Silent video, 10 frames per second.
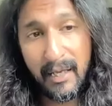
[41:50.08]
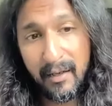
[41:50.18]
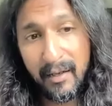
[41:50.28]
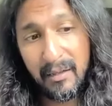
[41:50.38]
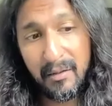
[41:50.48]

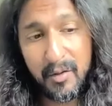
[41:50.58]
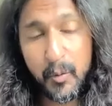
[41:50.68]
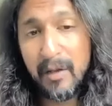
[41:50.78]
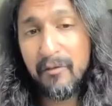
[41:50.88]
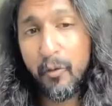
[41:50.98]
in
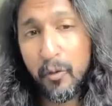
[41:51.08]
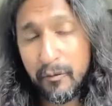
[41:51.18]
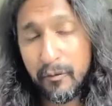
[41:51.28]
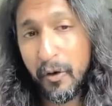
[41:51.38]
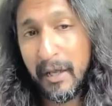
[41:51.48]
24 to
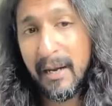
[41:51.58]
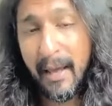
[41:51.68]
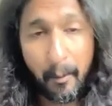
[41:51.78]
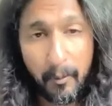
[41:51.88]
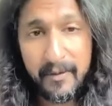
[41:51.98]
48
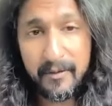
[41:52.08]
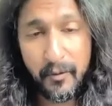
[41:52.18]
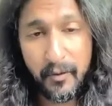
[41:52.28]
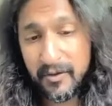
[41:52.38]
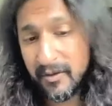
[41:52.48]
hours
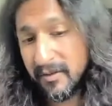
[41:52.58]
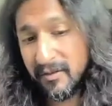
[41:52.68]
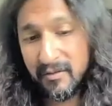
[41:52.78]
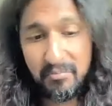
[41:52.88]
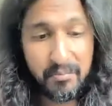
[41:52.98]

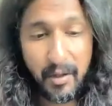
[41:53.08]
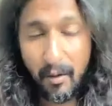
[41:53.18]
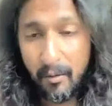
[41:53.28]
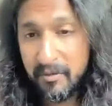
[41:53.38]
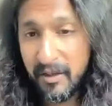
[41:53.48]
versus,
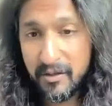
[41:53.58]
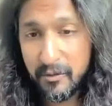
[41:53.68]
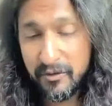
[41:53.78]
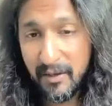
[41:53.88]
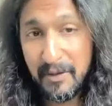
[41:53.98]
6
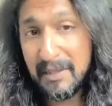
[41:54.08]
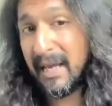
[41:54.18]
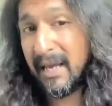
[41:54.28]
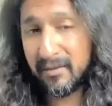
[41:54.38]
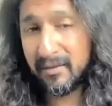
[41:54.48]
to 7
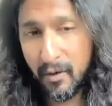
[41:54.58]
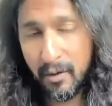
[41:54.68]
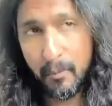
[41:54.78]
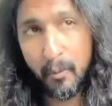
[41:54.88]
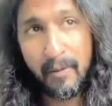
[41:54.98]
days, if
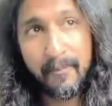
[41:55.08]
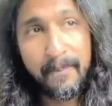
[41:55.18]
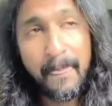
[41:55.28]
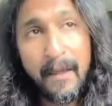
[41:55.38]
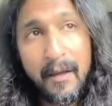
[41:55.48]
not more.
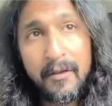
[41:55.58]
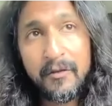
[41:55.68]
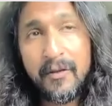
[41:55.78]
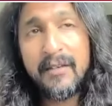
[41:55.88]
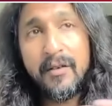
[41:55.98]
So
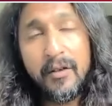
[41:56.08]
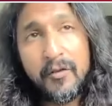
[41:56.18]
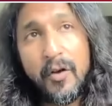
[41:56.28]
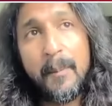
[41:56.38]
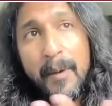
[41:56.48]
that's an
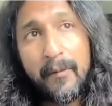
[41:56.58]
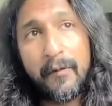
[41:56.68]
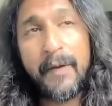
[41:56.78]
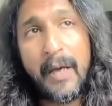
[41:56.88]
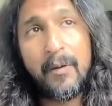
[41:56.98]
example of a
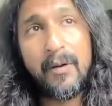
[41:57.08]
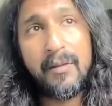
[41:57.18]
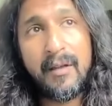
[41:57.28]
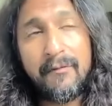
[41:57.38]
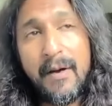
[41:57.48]
founder
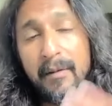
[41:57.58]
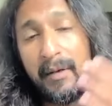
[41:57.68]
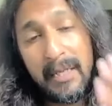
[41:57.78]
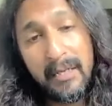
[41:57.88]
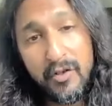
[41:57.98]
that found a
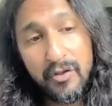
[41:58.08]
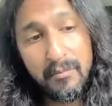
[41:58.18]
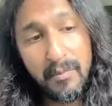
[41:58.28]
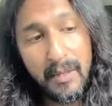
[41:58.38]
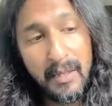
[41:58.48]
niche.
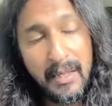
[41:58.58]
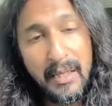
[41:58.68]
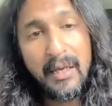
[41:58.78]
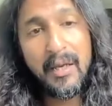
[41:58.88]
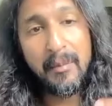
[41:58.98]

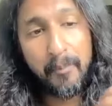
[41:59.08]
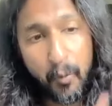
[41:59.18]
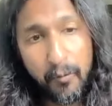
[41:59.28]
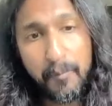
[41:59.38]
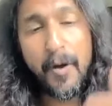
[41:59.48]
He
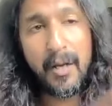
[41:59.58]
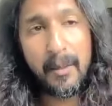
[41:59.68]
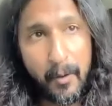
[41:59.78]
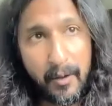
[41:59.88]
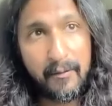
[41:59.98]
proved product
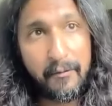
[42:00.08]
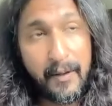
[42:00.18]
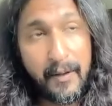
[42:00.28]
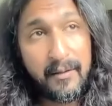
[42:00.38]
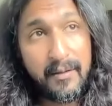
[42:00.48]
market
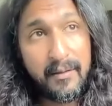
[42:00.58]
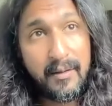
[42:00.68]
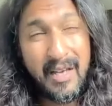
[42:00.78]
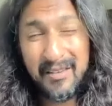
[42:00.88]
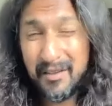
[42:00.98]
fit.
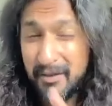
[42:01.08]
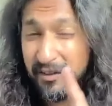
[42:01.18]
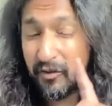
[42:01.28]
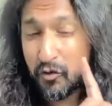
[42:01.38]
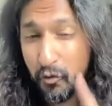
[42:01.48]
And this is
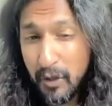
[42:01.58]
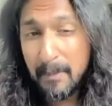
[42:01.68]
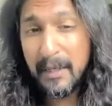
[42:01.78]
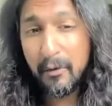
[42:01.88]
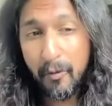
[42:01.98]

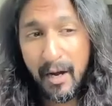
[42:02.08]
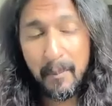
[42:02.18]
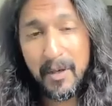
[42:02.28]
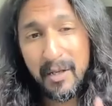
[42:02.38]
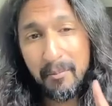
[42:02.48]
extremely rare,
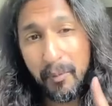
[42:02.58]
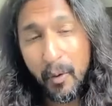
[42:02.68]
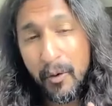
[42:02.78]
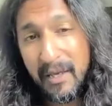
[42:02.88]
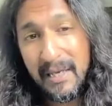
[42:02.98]
but he
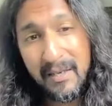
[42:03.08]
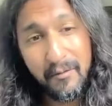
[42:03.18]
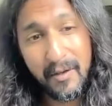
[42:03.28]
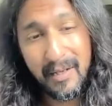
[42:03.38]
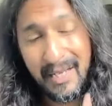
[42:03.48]
broke
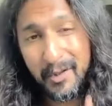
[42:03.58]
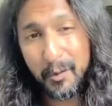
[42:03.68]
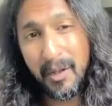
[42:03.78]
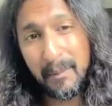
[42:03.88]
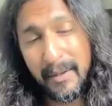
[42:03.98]
even in 12